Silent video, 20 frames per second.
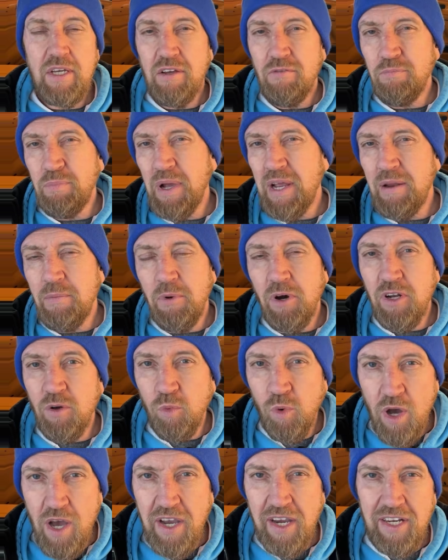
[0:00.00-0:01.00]
bearing in mind I
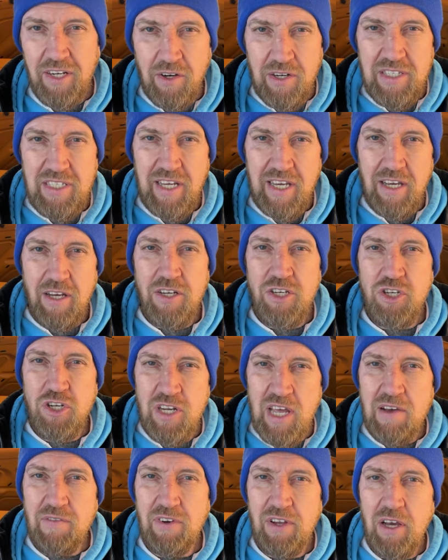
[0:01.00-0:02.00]
work in IT, I should
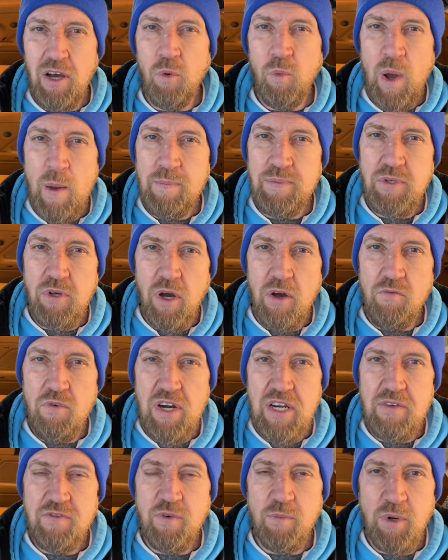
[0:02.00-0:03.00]
have a website
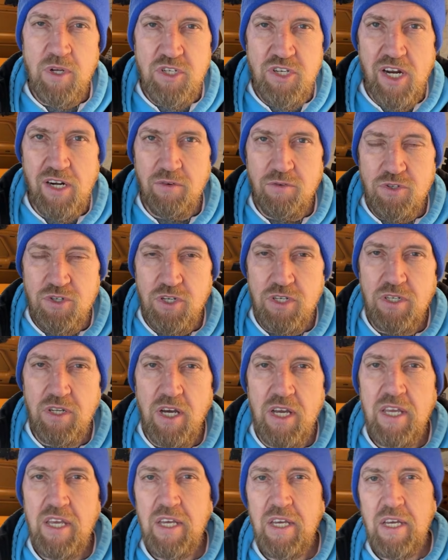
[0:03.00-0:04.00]
ready for my channel, shouldn't I?
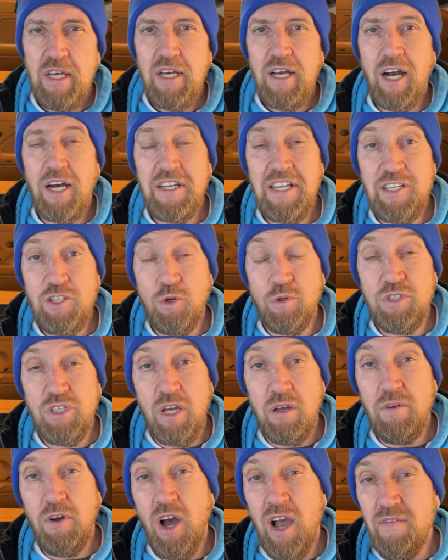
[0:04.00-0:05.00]
I need to
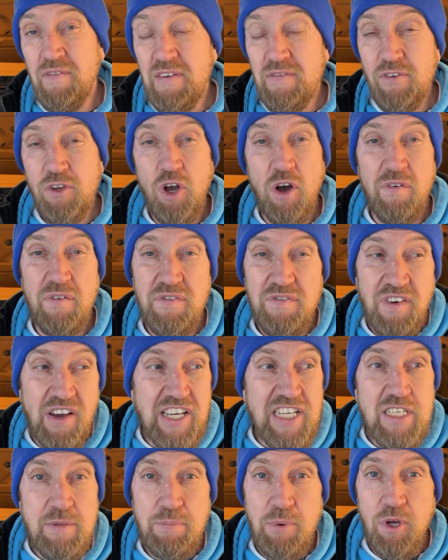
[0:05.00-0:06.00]
also. I haven't even got a
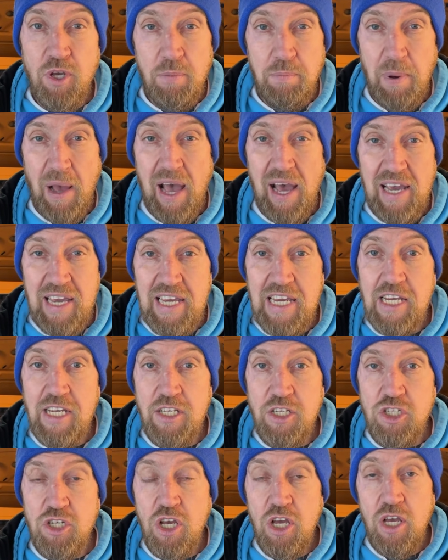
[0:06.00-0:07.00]
Facebook
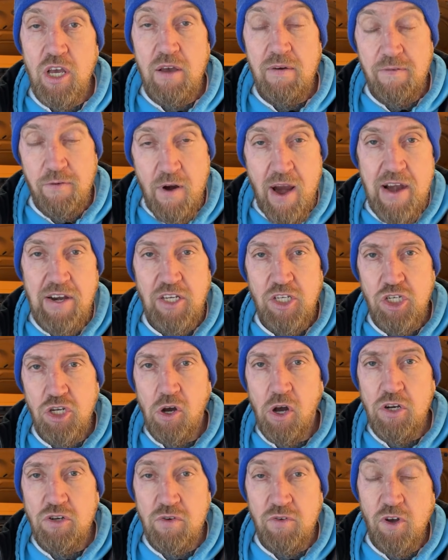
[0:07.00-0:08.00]
page for
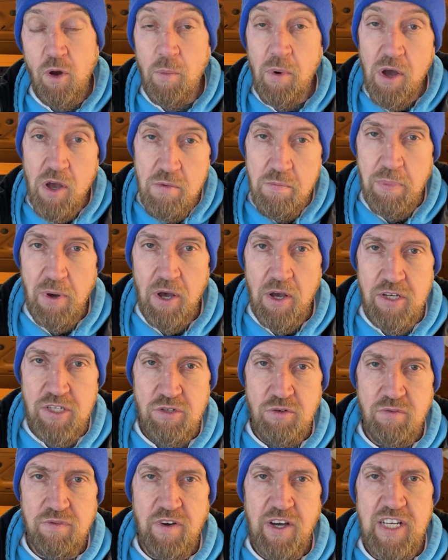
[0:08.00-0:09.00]
Andycharger. I've got my own
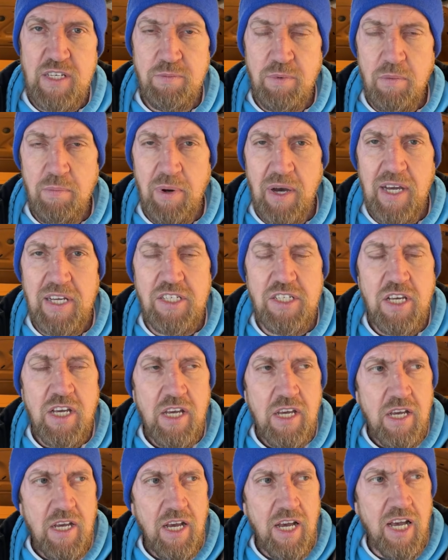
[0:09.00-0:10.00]
personal Facebook page,
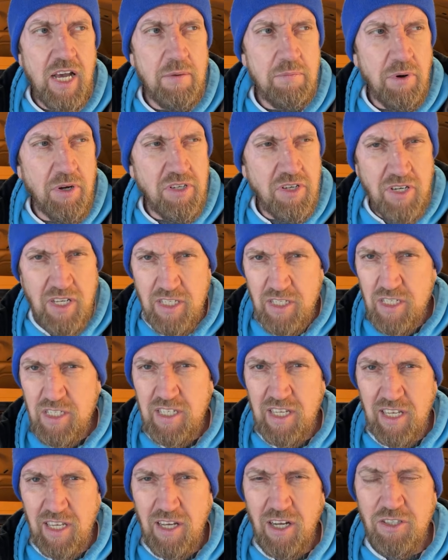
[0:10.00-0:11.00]
but I do need to
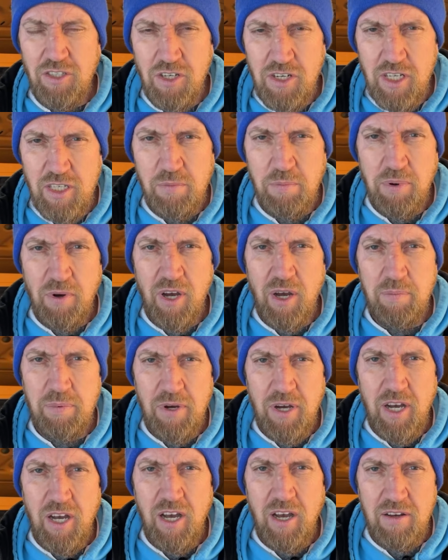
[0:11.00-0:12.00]
stick. I do need to put up
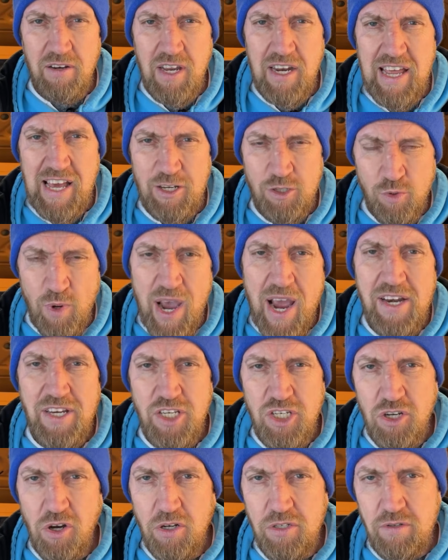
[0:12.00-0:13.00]
an actual
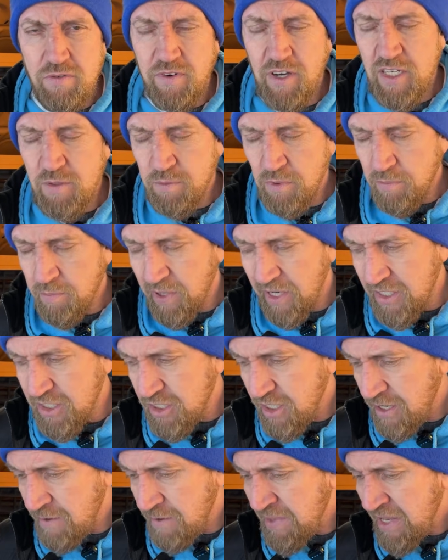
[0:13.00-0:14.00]
Andycharger Facebook page.
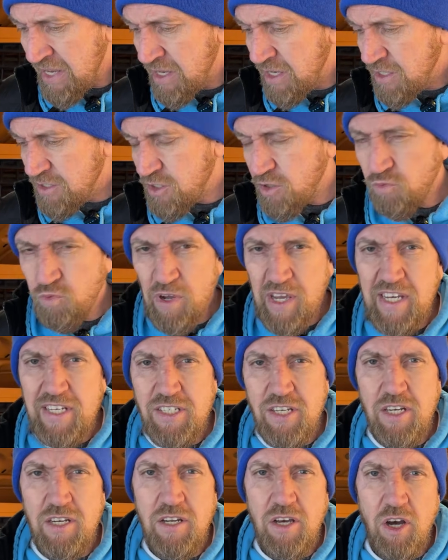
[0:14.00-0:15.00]
So the
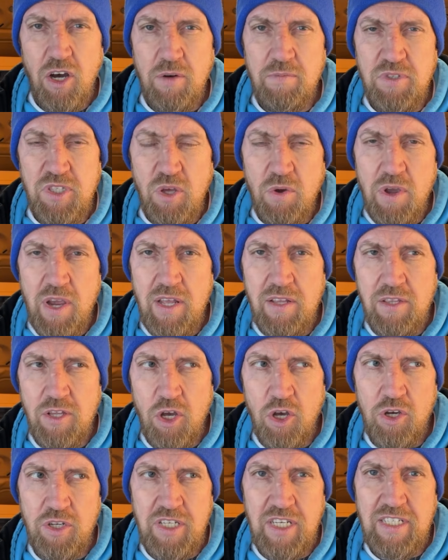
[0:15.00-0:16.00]
reason I'm doing the
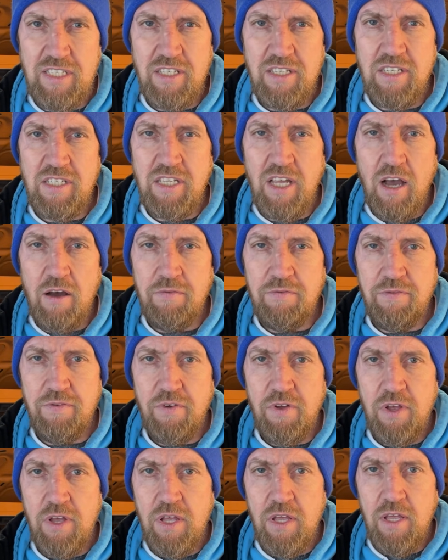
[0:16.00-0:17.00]
hoodies and stuff
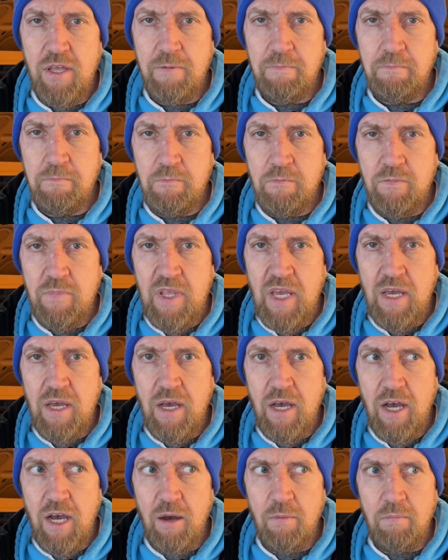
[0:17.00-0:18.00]

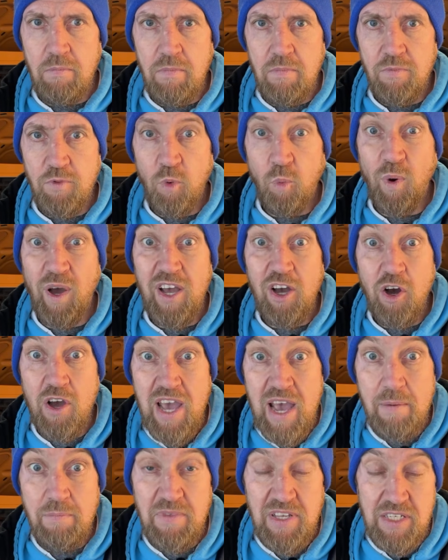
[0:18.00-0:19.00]
the way I
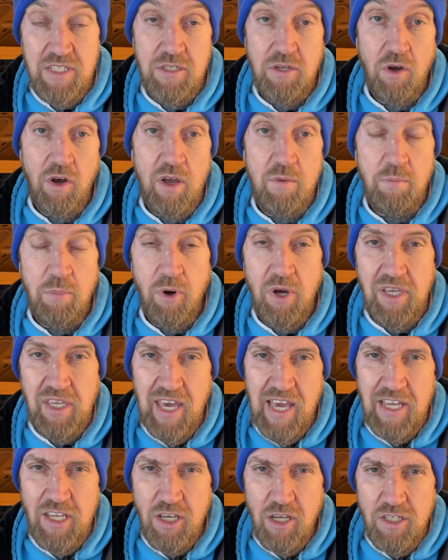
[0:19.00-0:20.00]
am this time by
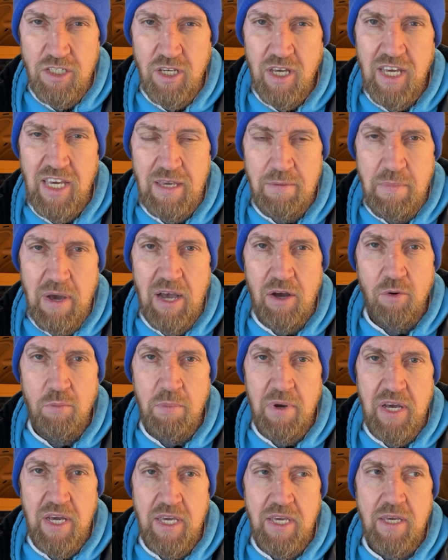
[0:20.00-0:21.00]
getting you to email
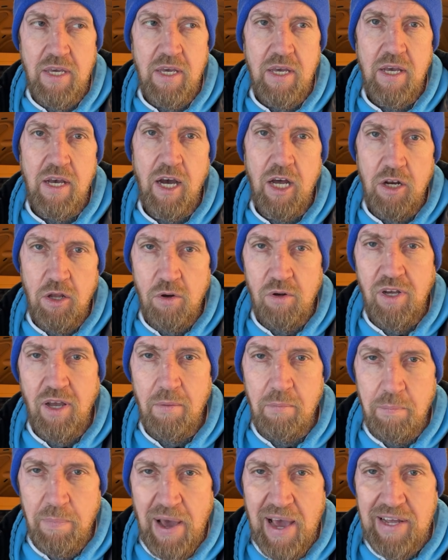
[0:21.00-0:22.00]
me and I'll
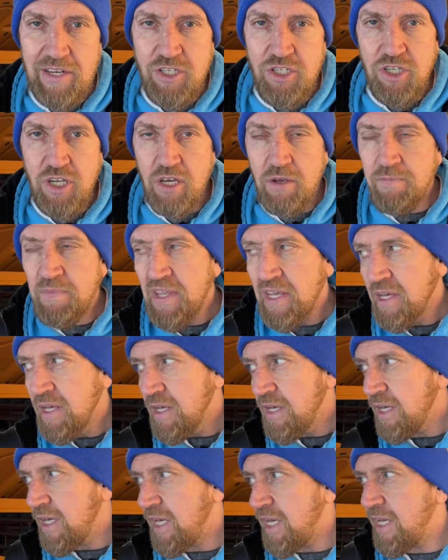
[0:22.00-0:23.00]
come back to you
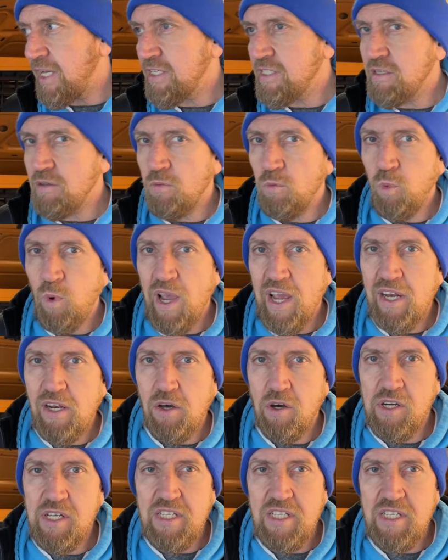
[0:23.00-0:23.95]
is when I